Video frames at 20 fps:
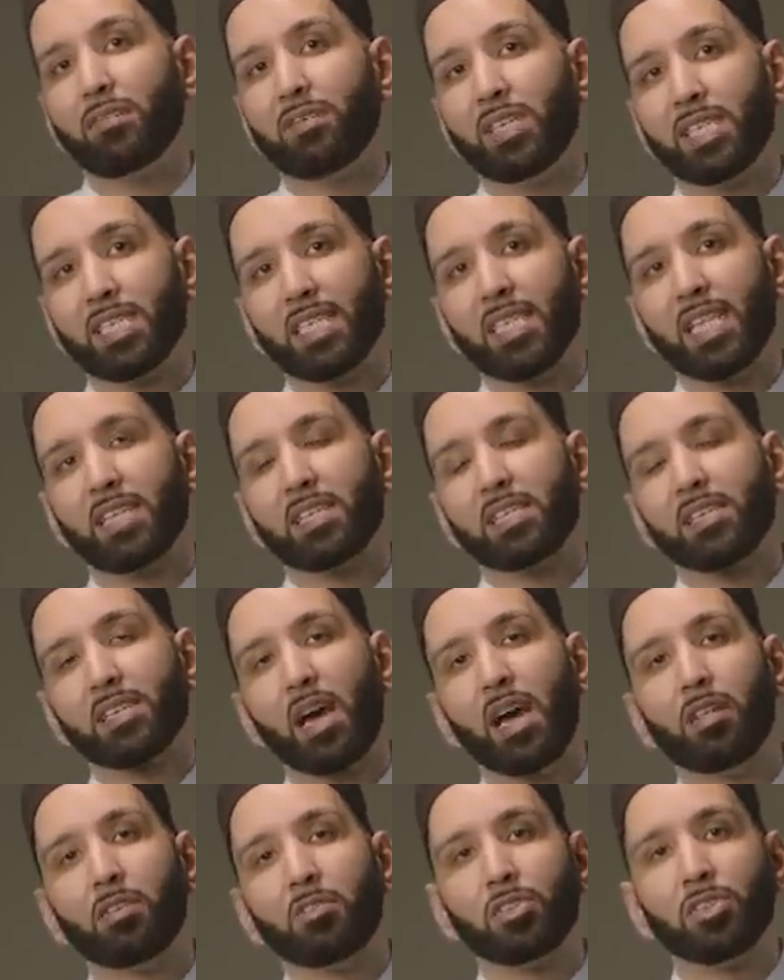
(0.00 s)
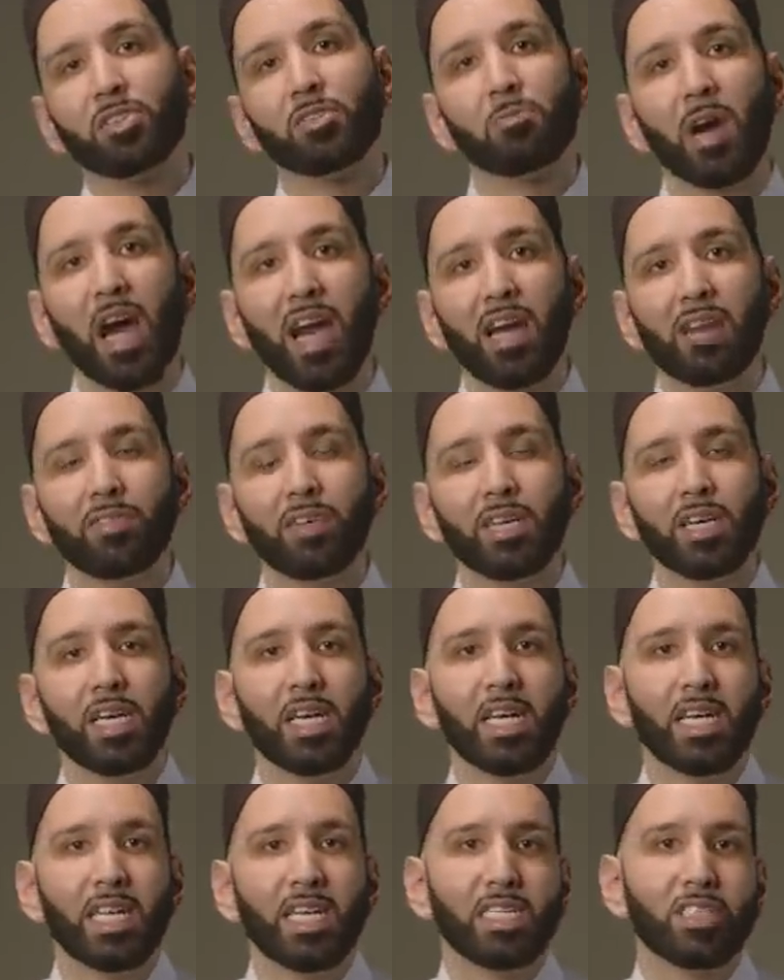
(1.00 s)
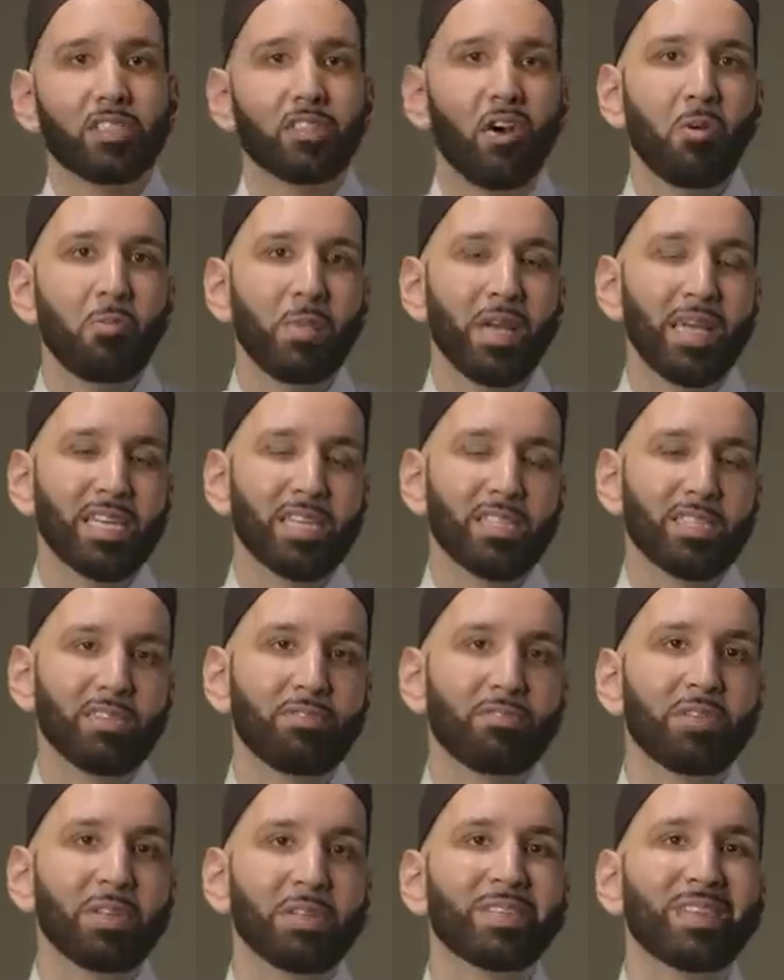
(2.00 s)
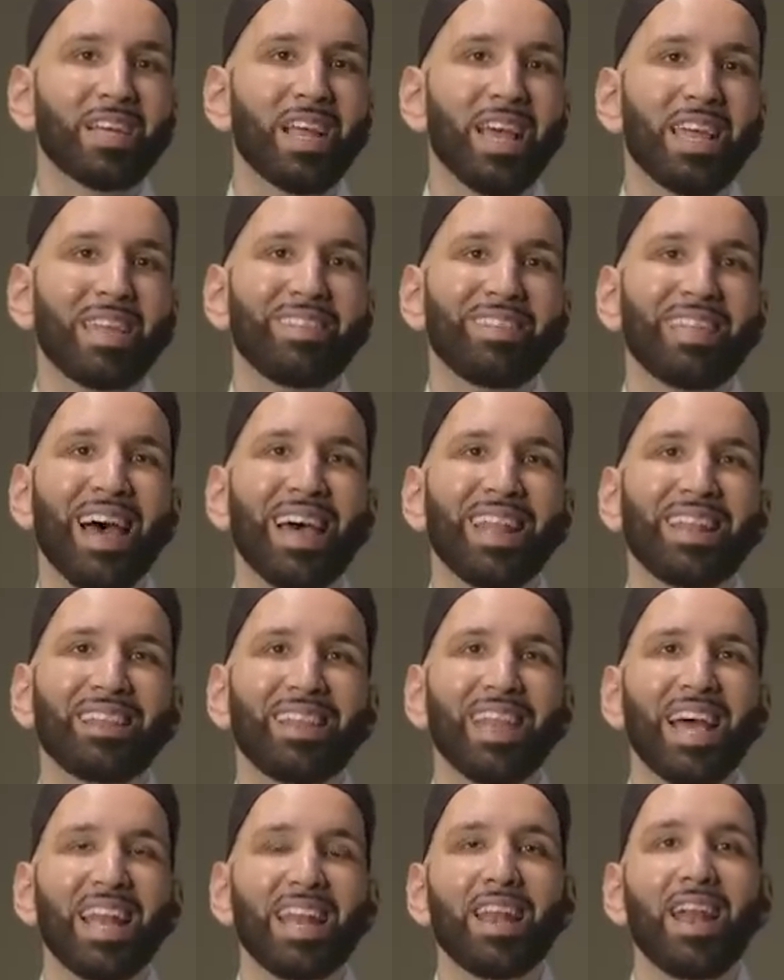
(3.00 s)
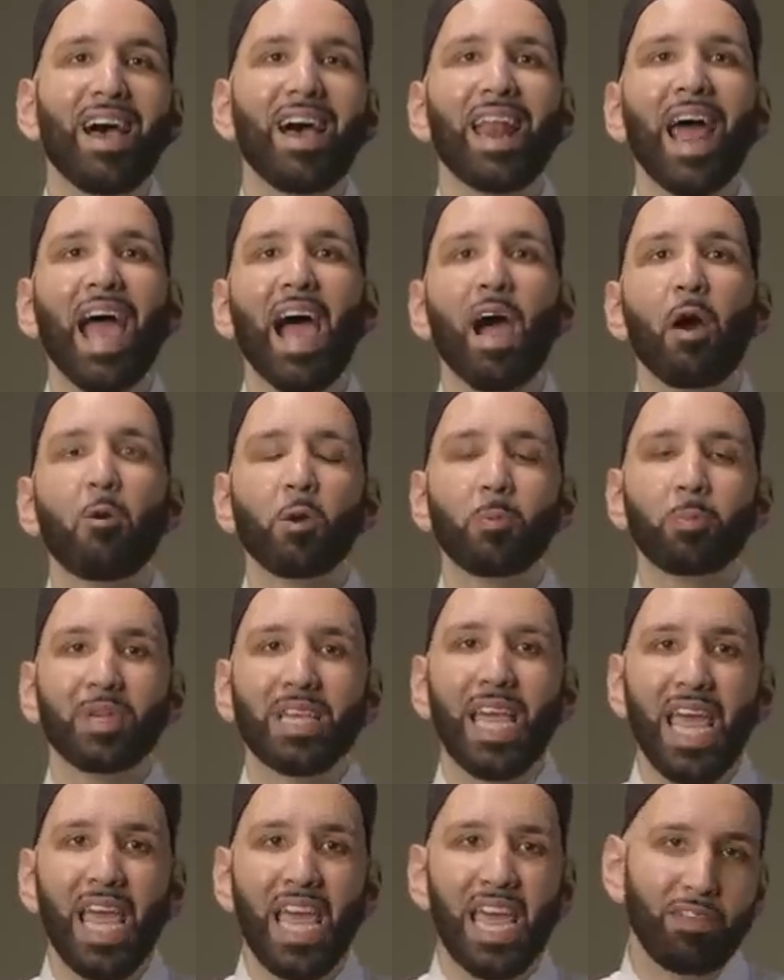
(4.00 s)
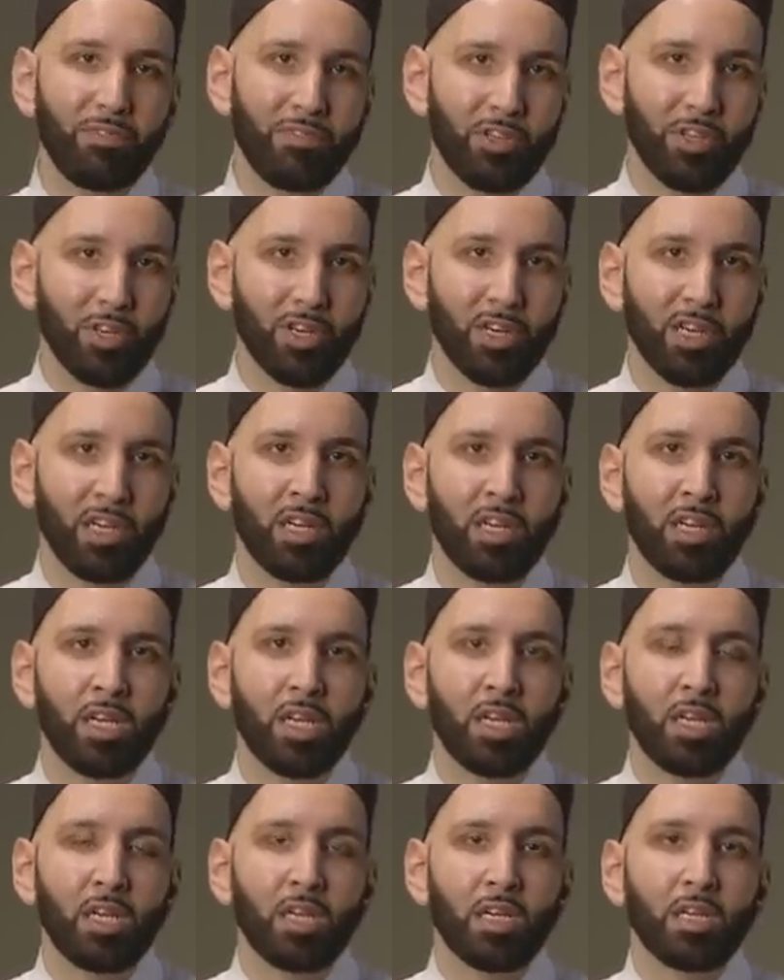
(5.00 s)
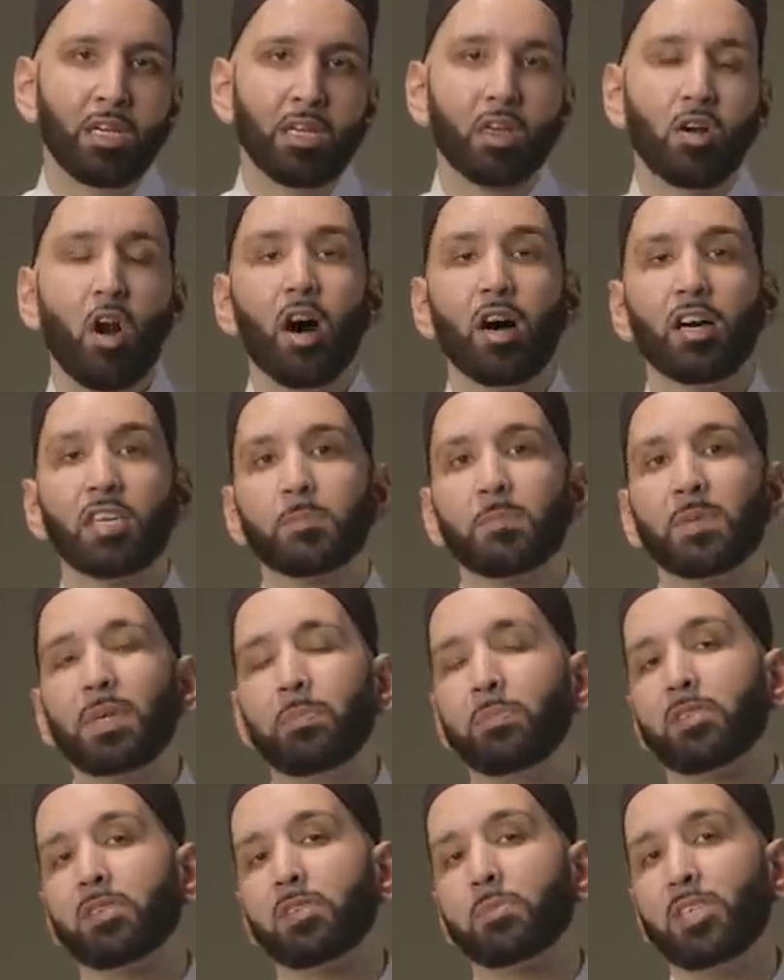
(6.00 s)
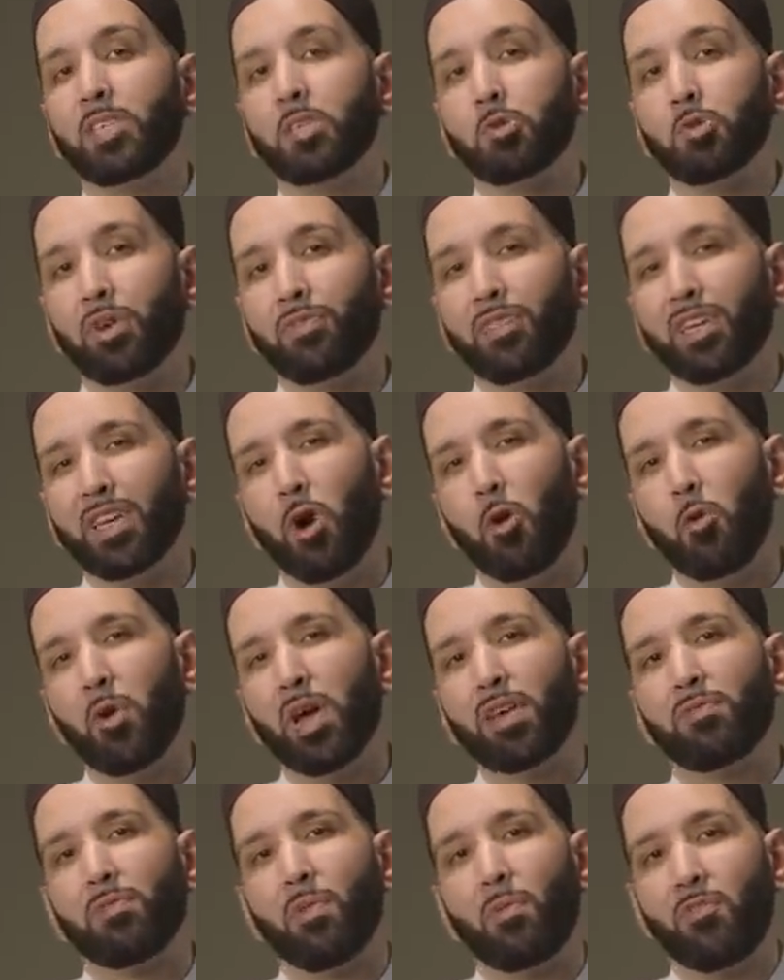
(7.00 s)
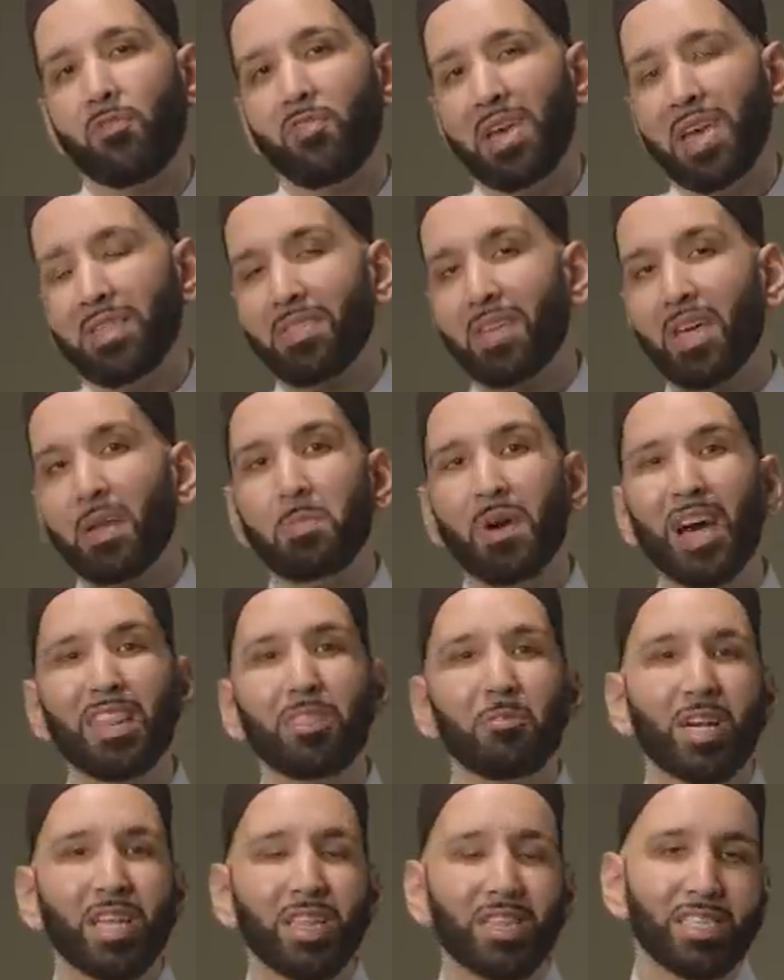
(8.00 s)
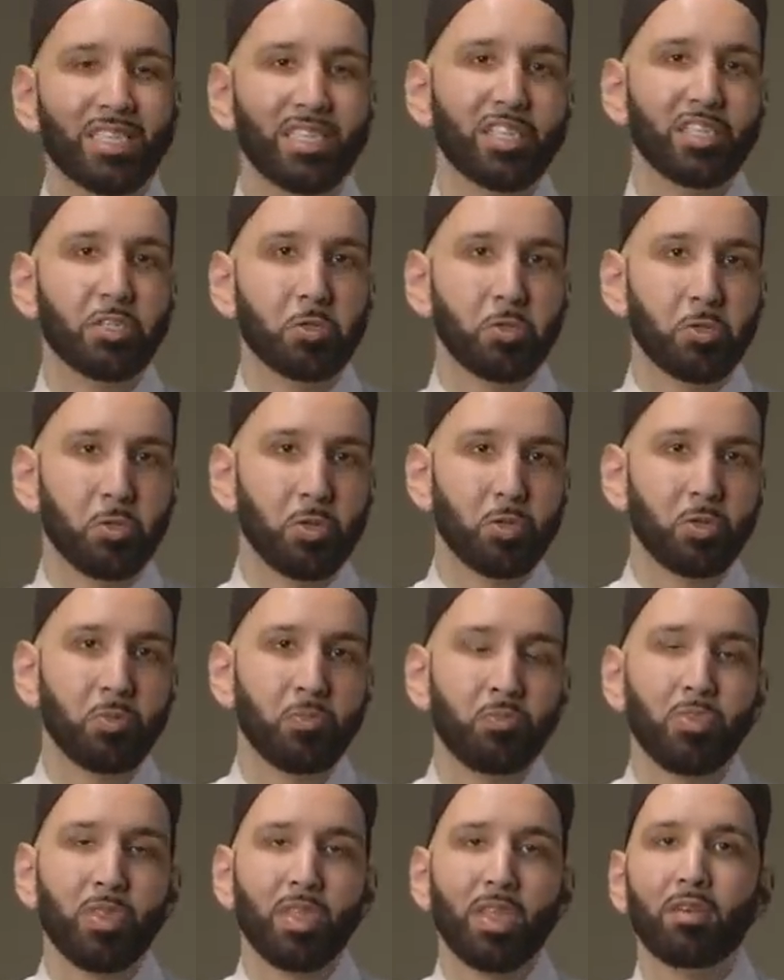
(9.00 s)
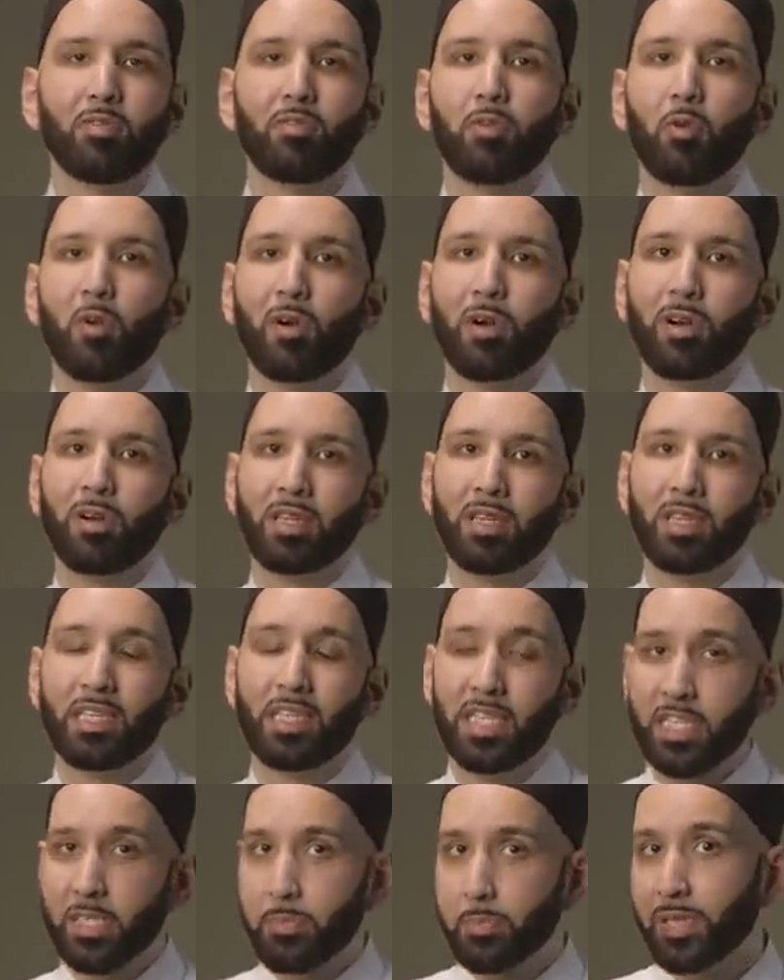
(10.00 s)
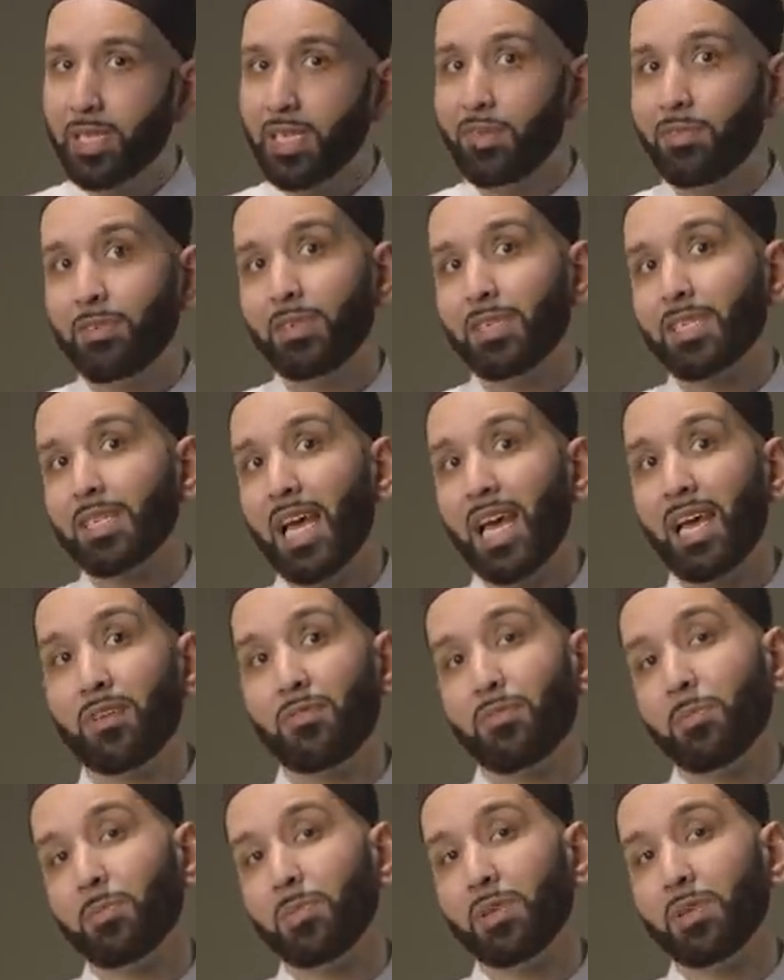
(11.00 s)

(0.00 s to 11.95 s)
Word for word: of this that the scholars derive is don't make us a fitna, in that let not our behavior cause people to be driven away from faith. And by the way, this is true for disbelievers and for